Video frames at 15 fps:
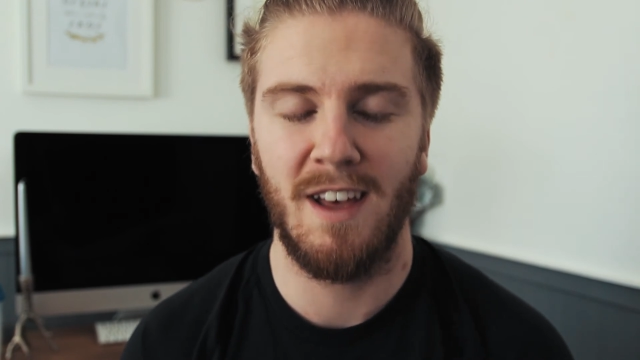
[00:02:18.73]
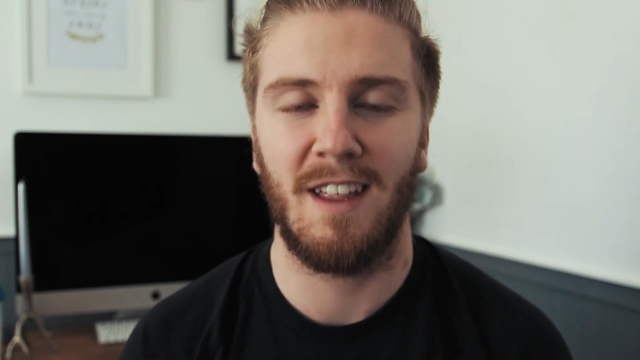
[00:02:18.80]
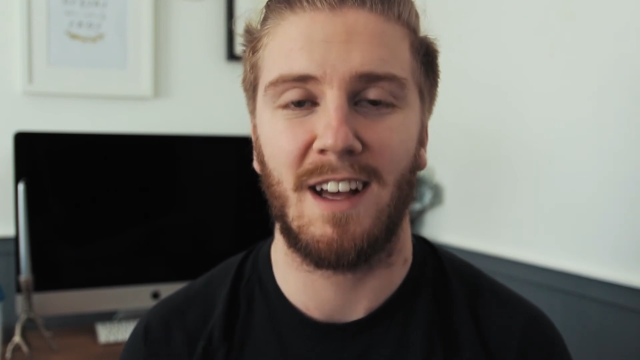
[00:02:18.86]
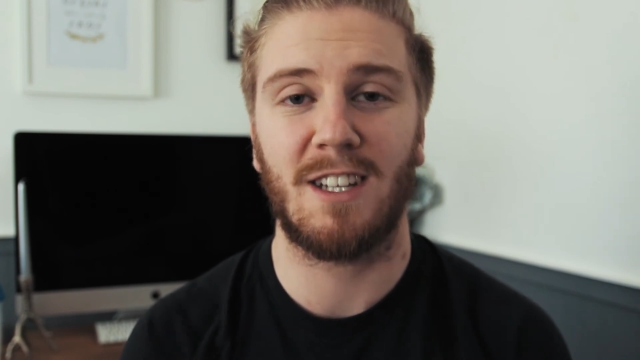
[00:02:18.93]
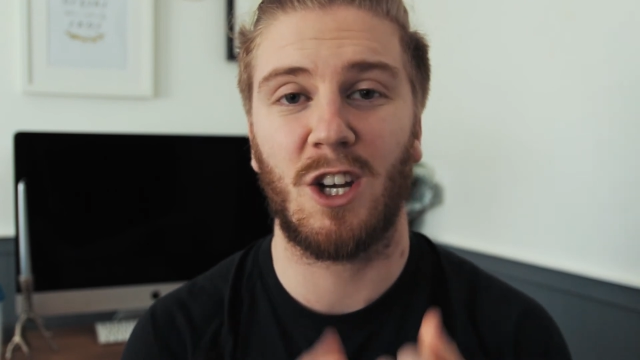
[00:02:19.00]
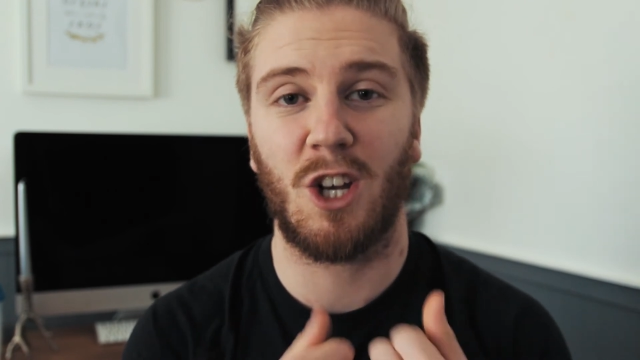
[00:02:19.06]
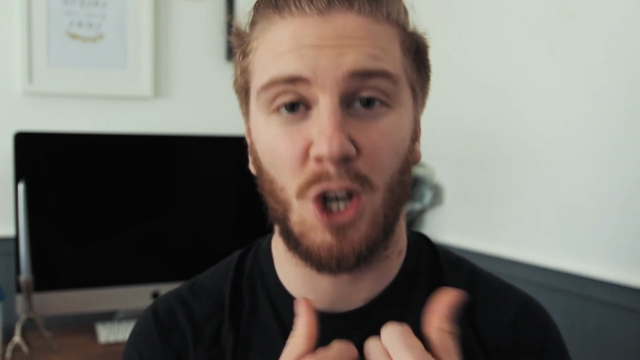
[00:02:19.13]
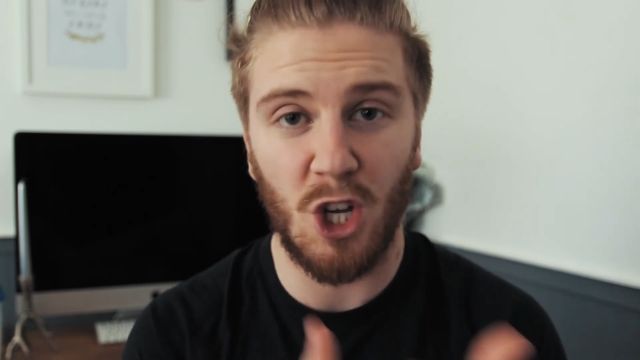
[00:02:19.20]

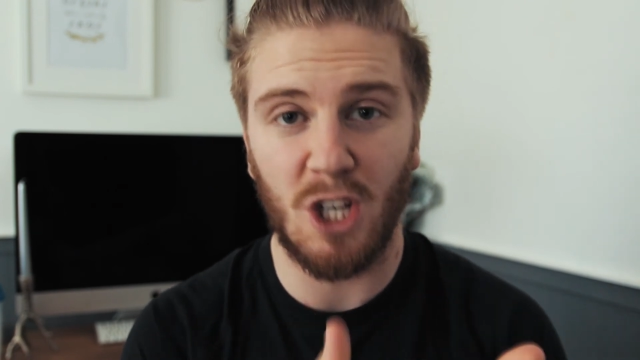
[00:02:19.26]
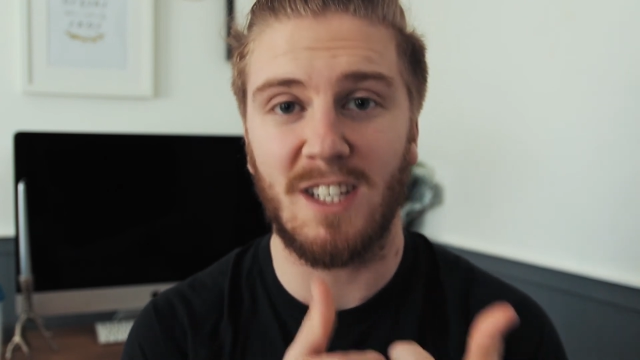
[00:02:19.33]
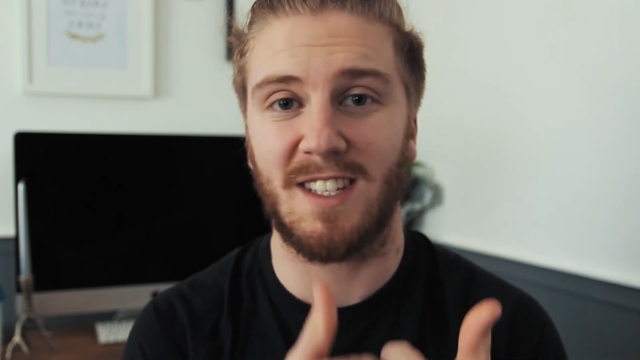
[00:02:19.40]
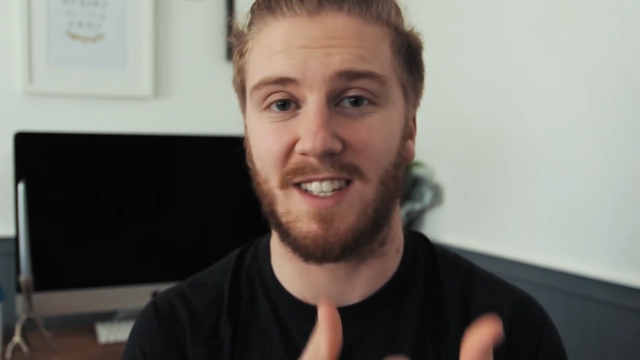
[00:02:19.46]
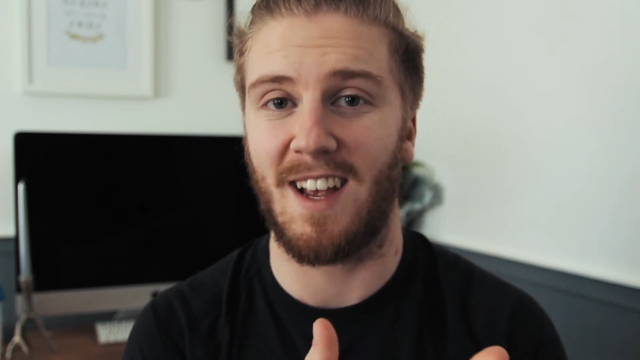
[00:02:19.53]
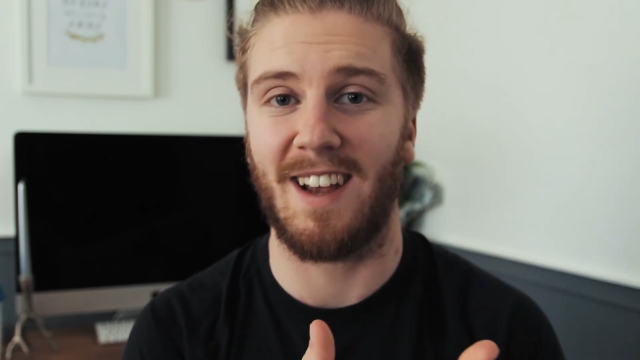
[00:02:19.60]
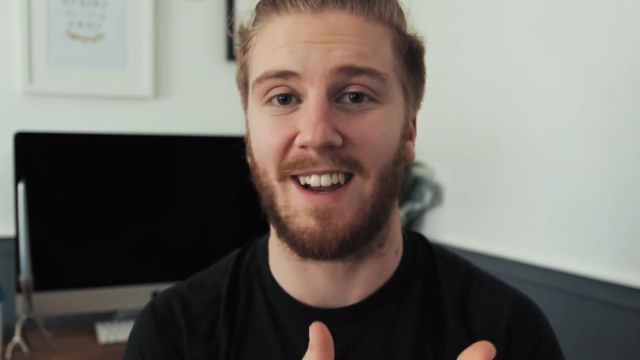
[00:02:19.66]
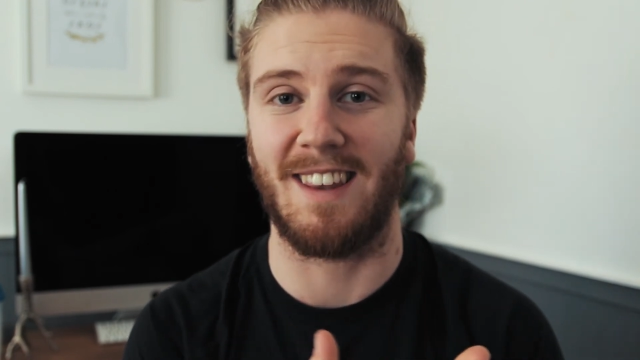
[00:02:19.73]
that's a good
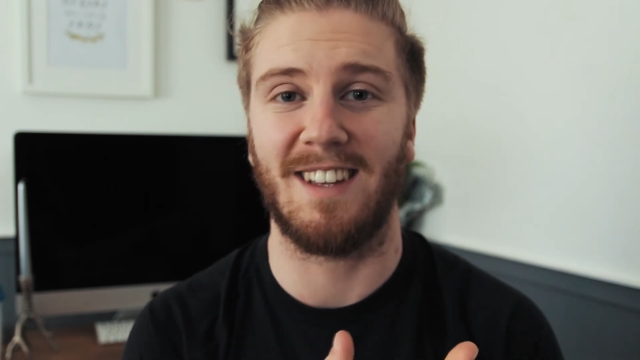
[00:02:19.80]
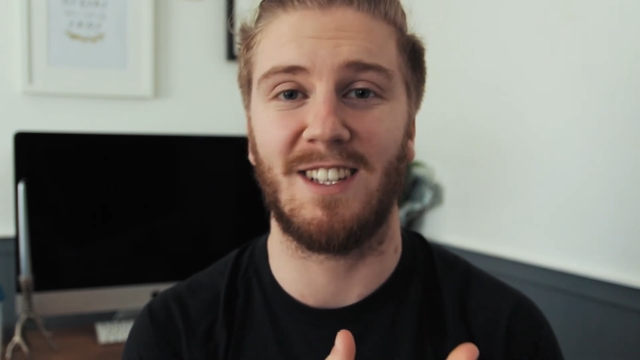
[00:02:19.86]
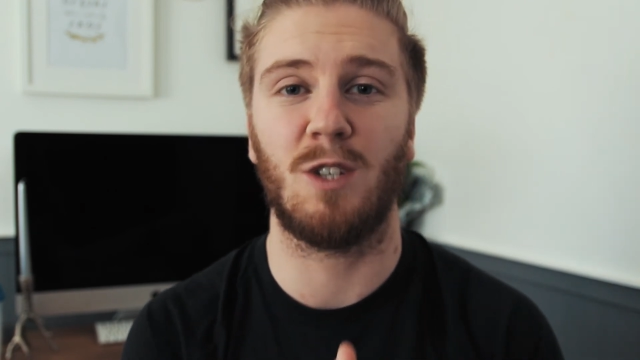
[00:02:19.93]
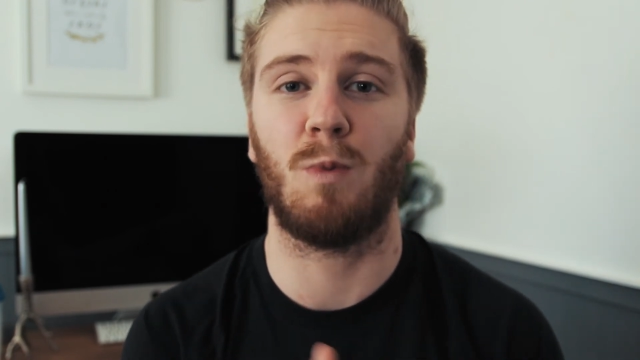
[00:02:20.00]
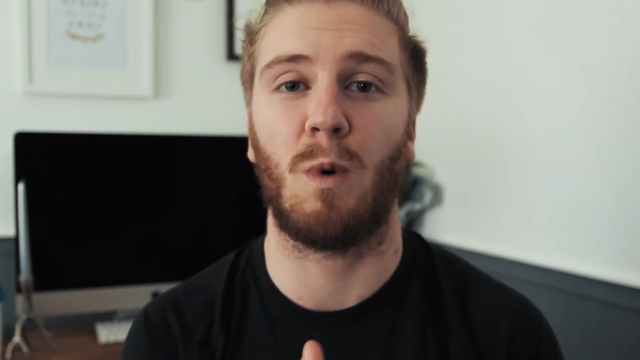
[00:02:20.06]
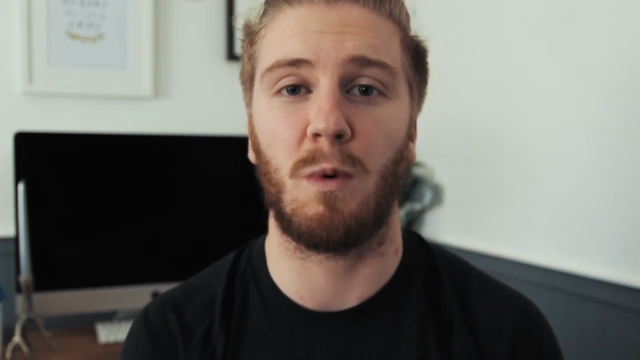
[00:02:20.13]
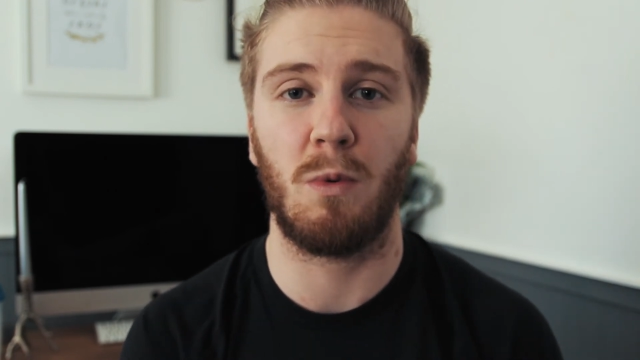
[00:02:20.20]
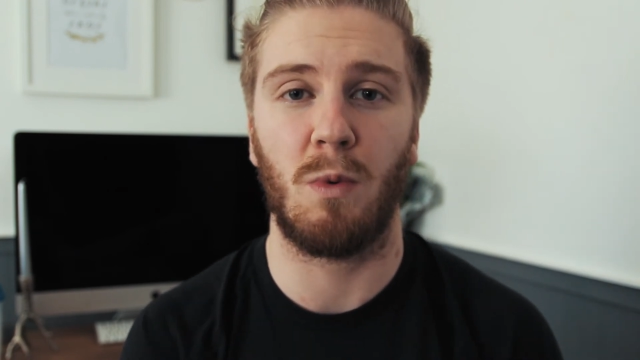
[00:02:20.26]
sign. This
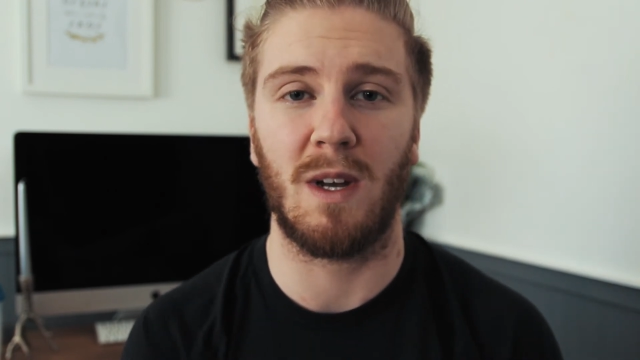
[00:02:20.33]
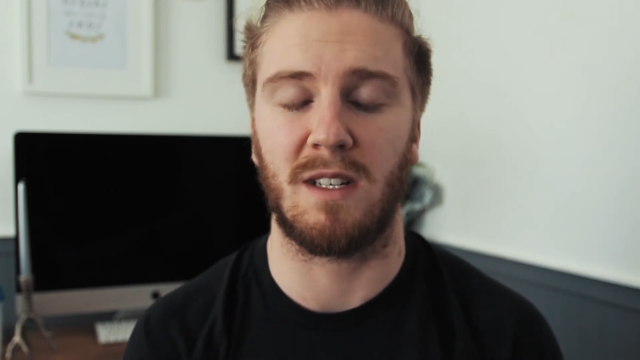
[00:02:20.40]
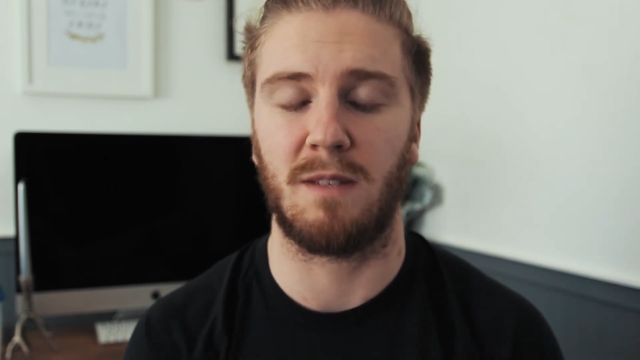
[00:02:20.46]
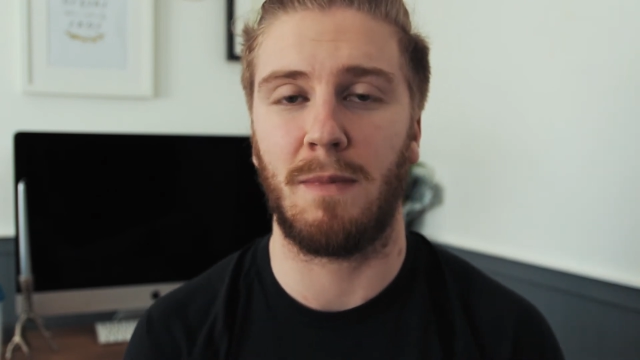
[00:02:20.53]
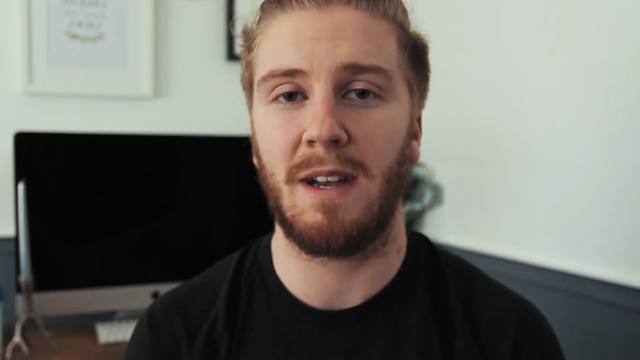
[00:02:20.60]
is what we want.